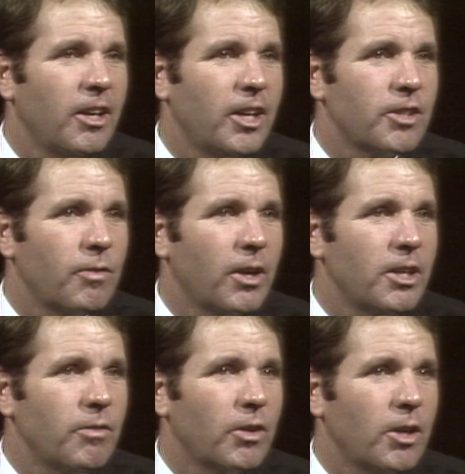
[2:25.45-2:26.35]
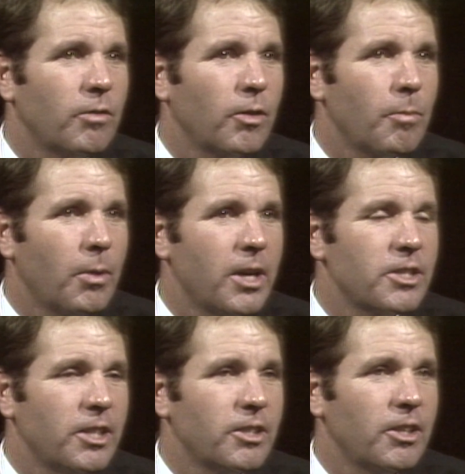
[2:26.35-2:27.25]
it's very difficult for a
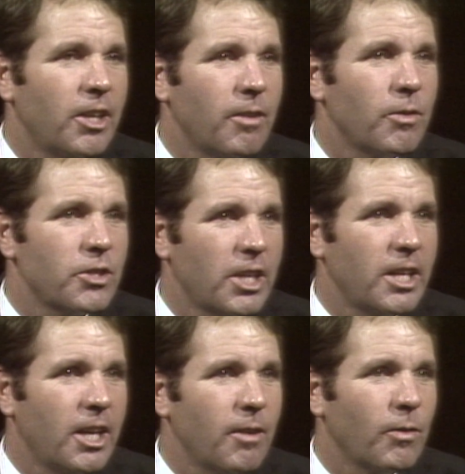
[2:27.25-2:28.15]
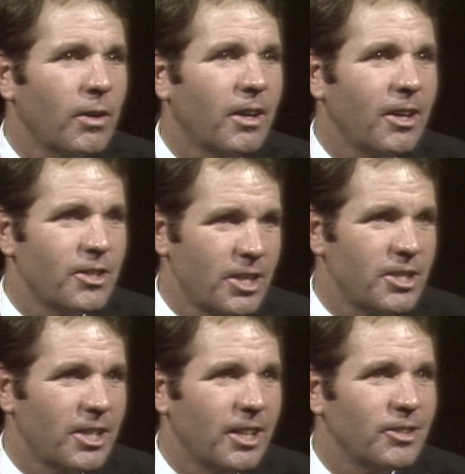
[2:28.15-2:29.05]
president to never say never, as he
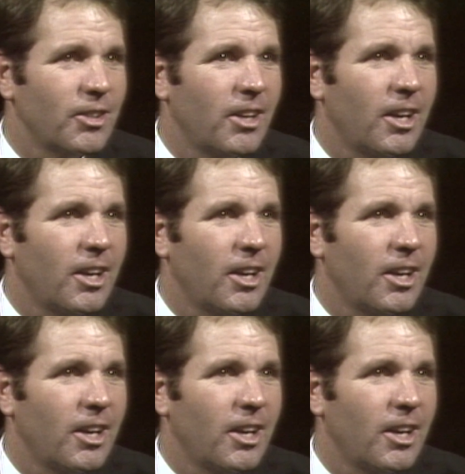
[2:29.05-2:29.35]
says.